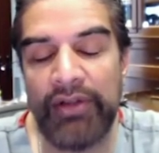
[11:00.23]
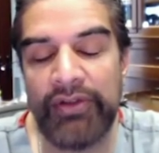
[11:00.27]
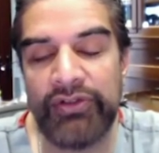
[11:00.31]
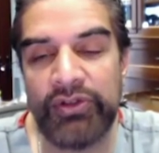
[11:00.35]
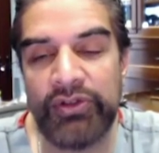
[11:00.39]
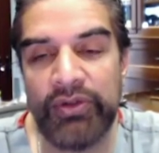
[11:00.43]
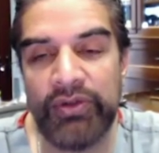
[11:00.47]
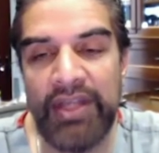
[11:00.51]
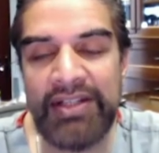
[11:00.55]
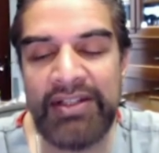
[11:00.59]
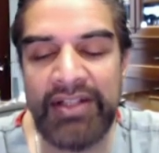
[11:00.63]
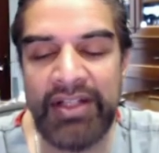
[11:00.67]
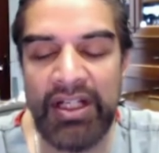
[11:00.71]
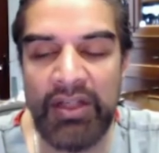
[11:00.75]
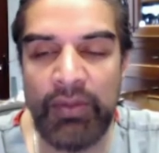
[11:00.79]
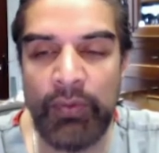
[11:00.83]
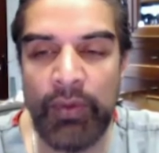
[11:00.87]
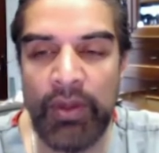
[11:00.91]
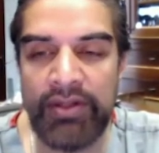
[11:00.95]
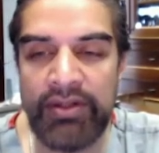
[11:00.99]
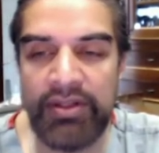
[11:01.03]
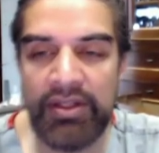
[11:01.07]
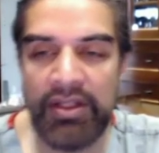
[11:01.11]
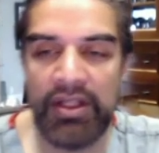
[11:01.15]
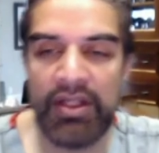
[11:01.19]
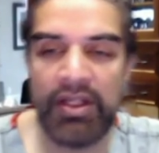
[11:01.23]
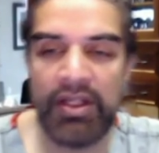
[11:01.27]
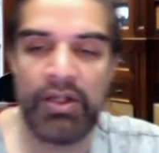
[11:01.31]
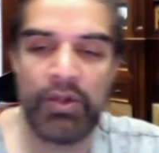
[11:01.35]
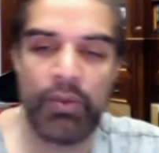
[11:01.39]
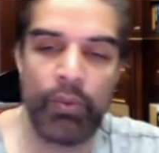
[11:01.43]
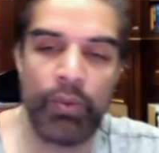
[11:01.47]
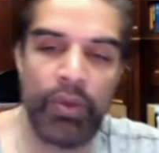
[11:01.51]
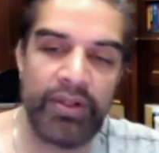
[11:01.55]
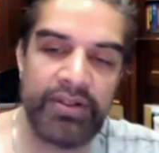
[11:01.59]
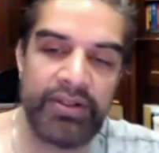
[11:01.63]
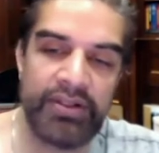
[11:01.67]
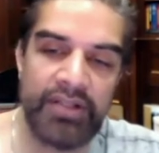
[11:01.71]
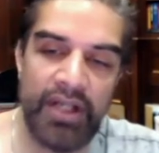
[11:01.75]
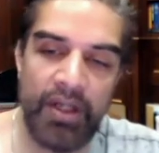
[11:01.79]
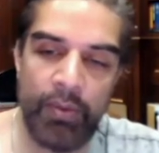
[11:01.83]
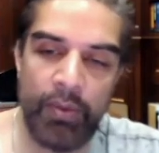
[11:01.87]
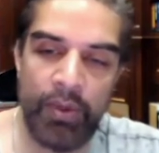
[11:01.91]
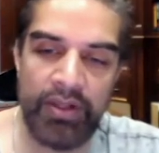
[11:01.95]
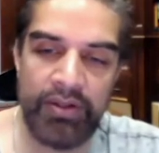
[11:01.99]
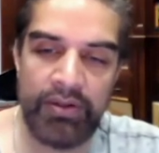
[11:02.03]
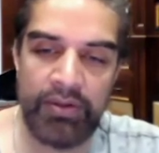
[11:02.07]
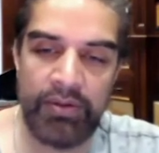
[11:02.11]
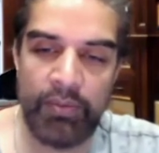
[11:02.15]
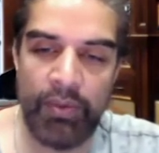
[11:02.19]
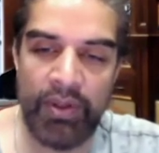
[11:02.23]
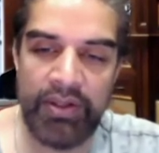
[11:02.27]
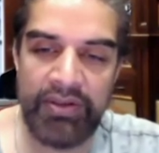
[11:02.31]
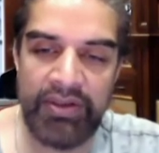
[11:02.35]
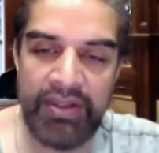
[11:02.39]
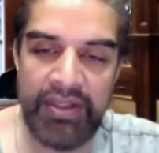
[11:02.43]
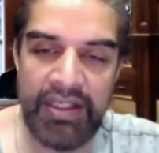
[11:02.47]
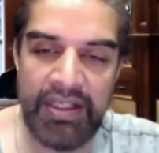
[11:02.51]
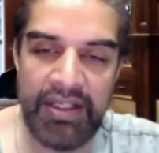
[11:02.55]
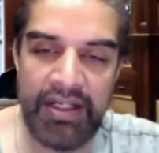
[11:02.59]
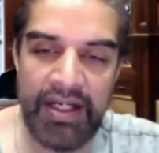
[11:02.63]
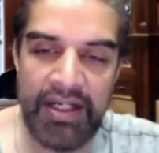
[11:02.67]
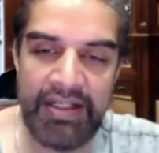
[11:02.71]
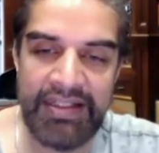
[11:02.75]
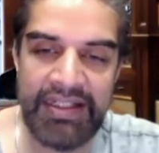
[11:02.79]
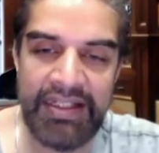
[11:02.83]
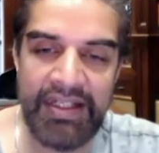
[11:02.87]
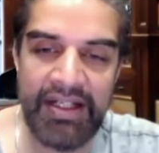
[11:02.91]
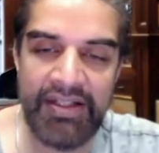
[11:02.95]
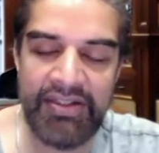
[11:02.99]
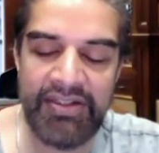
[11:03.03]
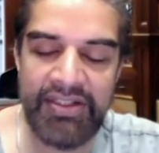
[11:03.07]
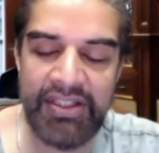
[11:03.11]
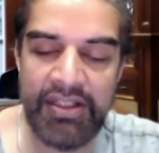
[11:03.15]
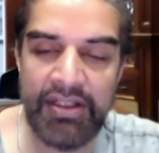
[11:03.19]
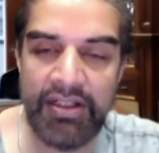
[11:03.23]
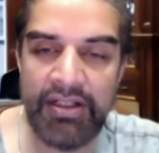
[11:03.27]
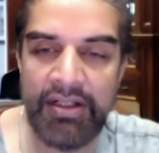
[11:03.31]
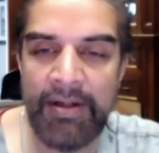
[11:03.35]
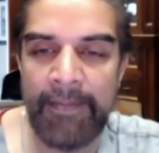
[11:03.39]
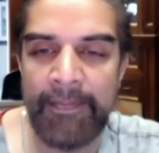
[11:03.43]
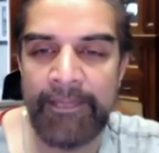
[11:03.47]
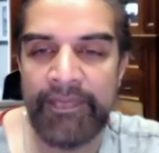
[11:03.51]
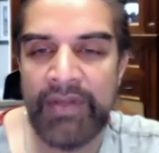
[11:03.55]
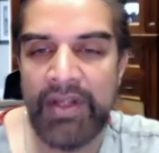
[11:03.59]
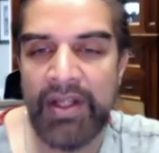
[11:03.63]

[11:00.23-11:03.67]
So that's kind of what what uh, what what the idea is here.